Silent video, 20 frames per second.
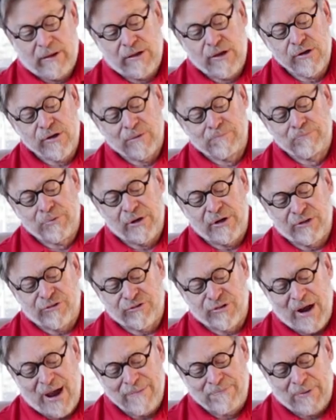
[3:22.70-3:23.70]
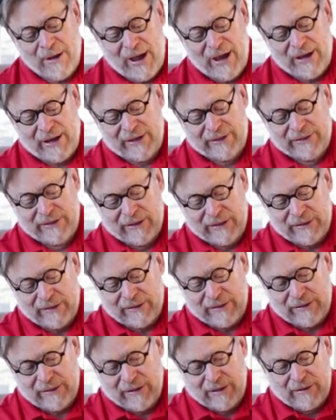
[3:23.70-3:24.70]
You could put a tripod
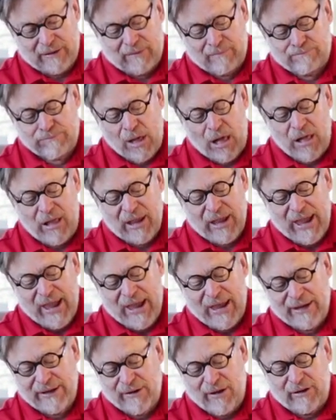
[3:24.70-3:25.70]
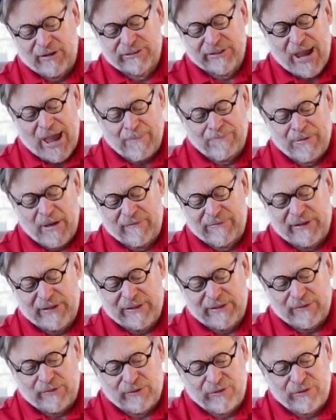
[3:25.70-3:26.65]
ball head on top of it